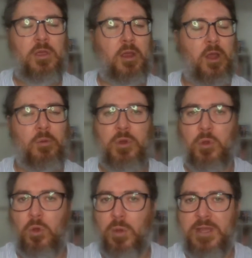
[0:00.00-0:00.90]
and I would
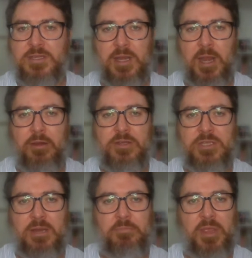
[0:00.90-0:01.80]
always encourage
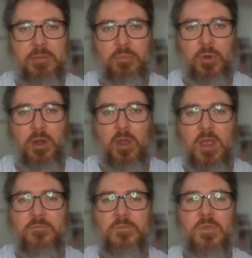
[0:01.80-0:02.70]
that, being
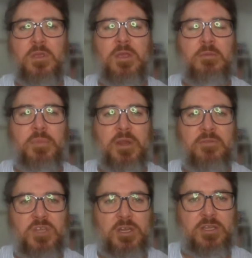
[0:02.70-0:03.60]
pro-life, but
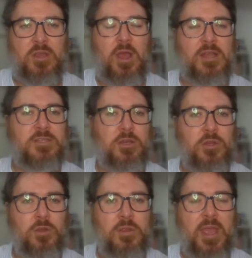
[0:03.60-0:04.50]
if she decides to
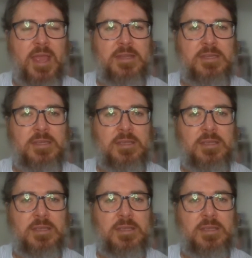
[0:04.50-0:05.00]
do that,